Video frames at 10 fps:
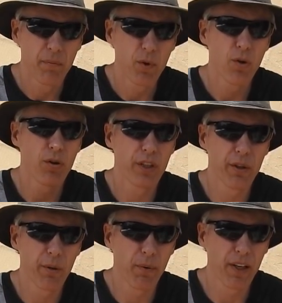more
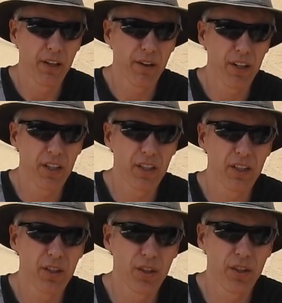ordinary plane crashes,
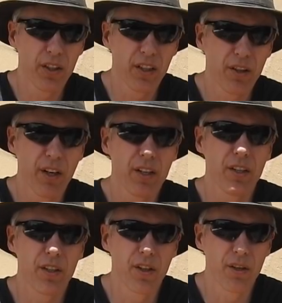to the
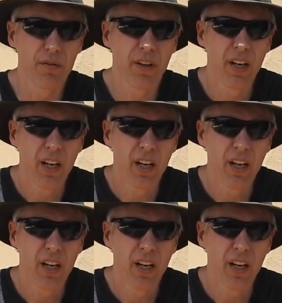crashes of